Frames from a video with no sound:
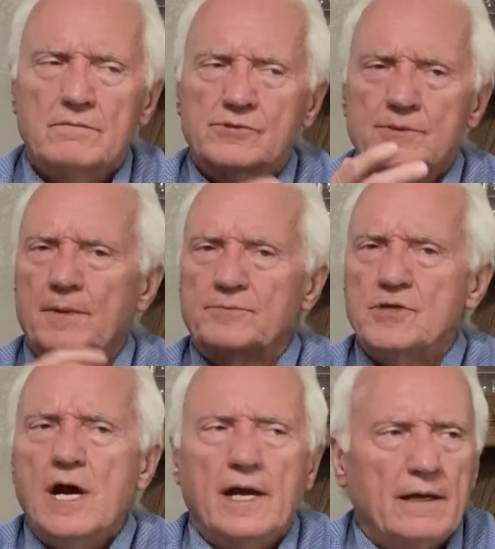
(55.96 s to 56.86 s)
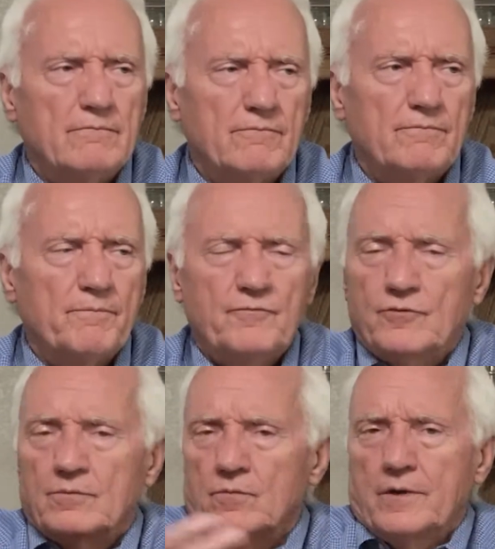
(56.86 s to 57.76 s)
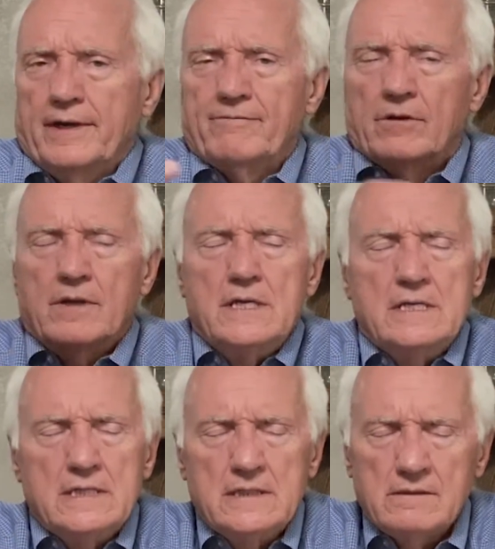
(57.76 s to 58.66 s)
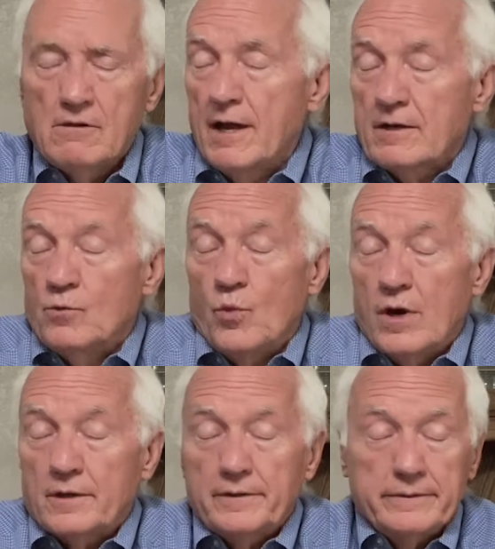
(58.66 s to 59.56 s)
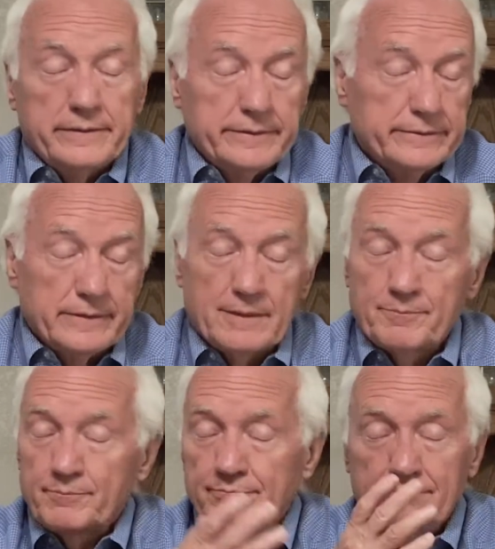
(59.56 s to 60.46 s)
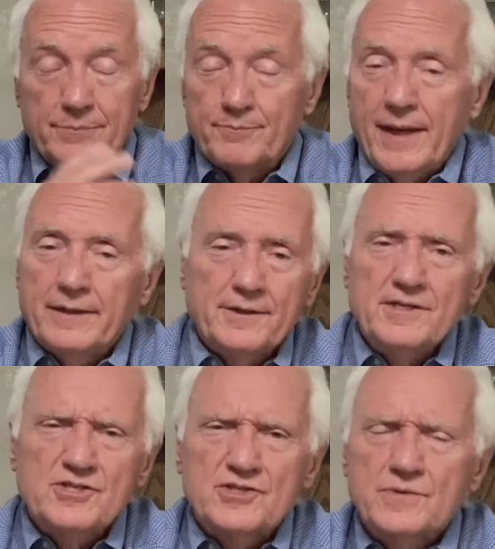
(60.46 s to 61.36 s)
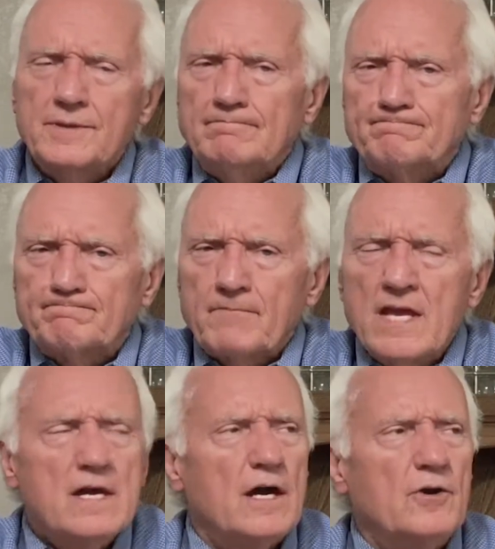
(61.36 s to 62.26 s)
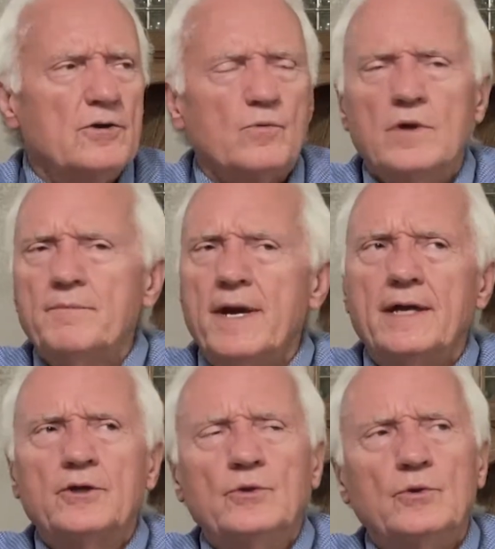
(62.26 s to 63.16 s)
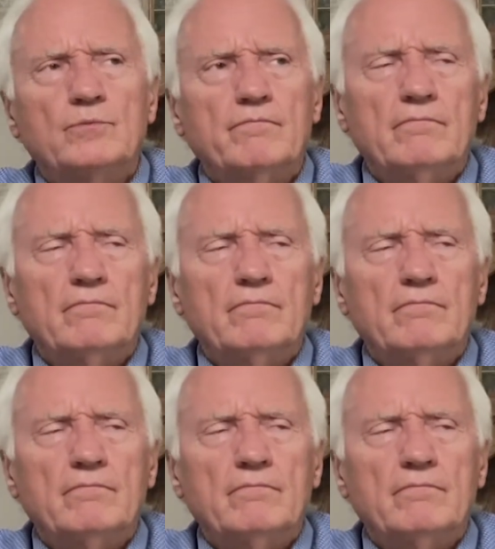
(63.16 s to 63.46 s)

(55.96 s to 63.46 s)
Some of them die from whatever lack of water or not paying attention to them I heard of one man who